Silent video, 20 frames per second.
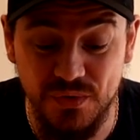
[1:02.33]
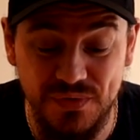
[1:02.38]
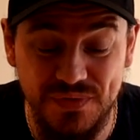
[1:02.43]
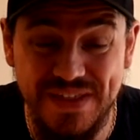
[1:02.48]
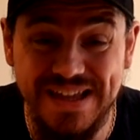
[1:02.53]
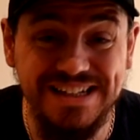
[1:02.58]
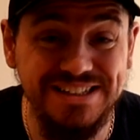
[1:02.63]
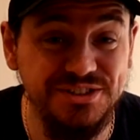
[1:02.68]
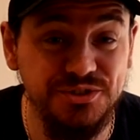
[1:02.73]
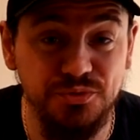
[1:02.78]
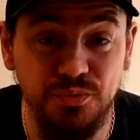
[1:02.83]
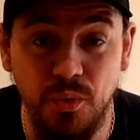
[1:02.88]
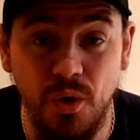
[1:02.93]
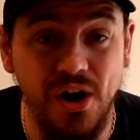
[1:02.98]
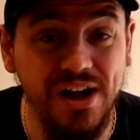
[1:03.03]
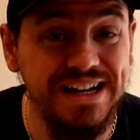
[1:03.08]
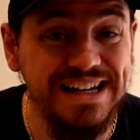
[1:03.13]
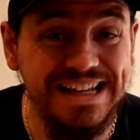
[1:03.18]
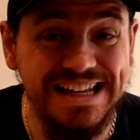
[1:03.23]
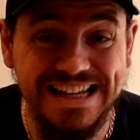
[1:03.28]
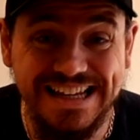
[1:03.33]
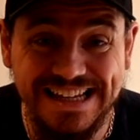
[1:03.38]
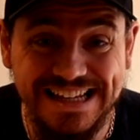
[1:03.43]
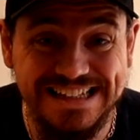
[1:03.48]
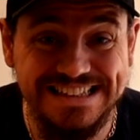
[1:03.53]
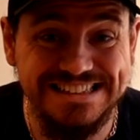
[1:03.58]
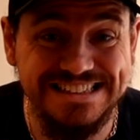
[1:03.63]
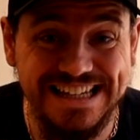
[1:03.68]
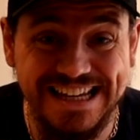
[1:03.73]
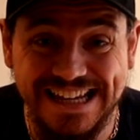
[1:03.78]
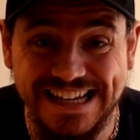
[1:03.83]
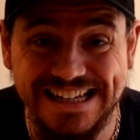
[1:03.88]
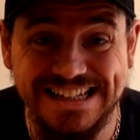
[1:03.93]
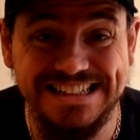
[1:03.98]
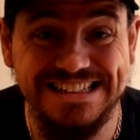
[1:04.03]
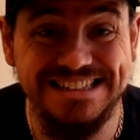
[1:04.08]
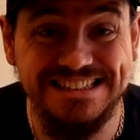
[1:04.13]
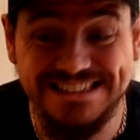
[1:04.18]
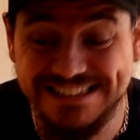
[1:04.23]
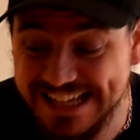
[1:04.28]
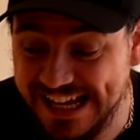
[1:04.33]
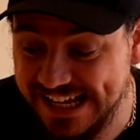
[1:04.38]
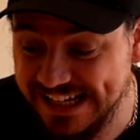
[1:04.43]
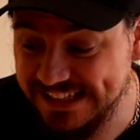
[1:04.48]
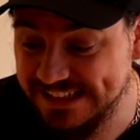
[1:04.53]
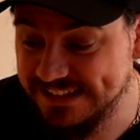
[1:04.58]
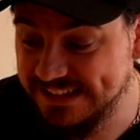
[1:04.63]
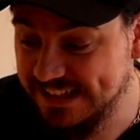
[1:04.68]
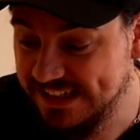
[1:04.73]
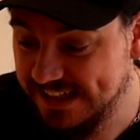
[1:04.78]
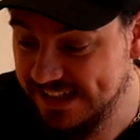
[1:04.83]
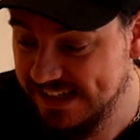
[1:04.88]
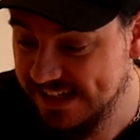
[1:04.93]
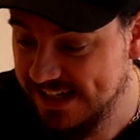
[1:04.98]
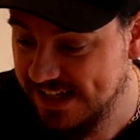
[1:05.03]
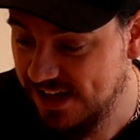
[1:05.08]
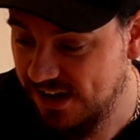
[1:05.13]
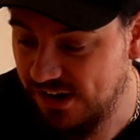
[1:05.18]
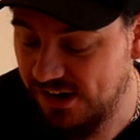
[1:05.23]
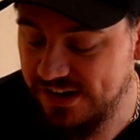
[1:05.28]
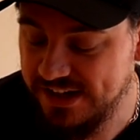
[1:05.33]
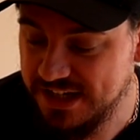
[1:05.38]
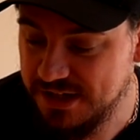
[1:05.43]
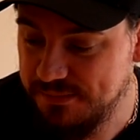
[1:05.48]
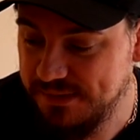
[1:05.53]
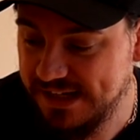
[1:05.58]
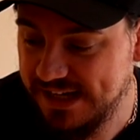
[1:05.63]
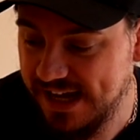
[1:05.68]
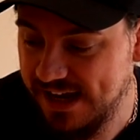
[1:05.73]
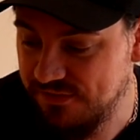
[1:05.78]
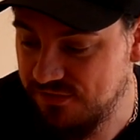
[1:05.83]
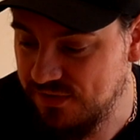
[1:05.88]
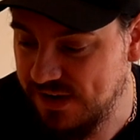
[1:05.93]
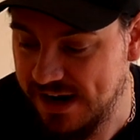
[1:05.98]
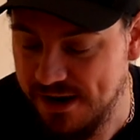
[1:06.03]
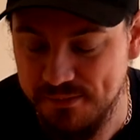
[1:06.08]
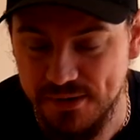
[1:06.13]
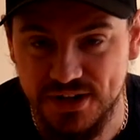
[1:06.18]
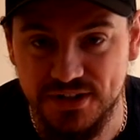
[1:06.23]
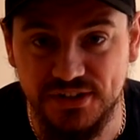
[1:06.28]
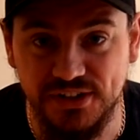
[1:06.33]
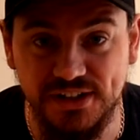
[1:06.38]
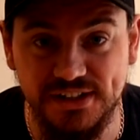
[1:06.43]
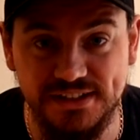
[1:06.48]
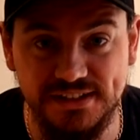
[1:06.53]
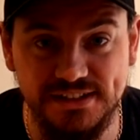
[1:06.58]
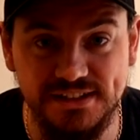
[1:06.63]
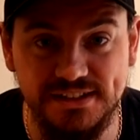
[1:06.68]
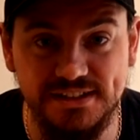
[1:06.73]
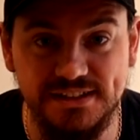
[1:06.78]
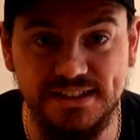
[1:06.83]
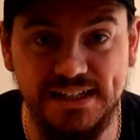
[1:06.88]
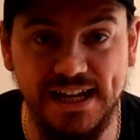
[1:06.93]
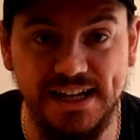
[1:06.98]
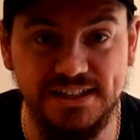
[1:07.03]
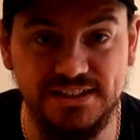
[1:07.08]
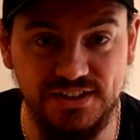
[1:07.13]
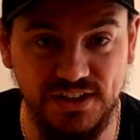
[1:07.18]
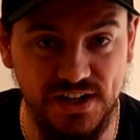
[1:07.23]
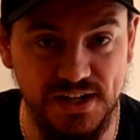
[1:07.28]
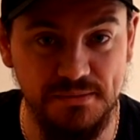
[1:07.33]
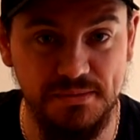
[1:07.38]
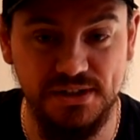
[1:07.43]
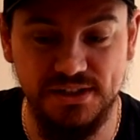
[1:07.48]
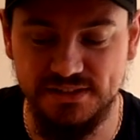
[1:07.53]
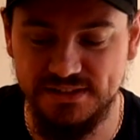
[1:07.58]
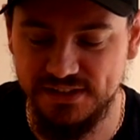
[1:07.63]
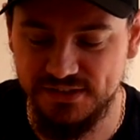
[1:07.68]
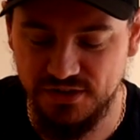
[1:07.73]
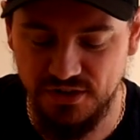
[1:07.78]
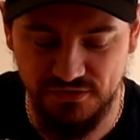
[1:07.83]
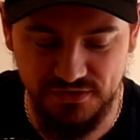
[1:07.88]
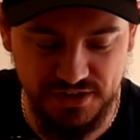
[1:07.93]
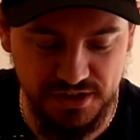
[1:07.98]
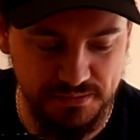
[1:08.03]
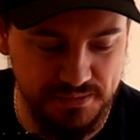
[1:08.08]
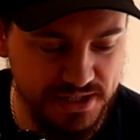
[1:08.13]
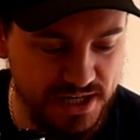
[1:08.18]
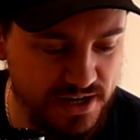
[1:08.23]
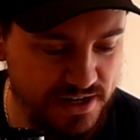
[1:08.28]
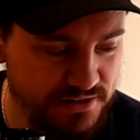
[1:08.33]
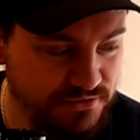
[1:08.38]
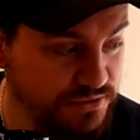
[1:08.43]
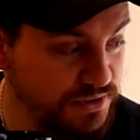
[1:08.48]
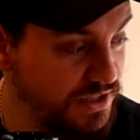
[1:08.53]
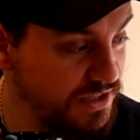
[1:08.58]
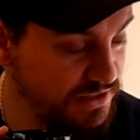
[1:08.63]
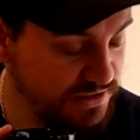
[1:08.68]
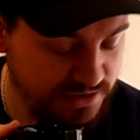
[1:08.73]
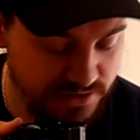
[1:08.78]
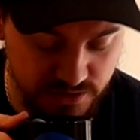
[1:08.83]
This one is insane. I need to be careful how much I get excited because this coffee could be going everywhere.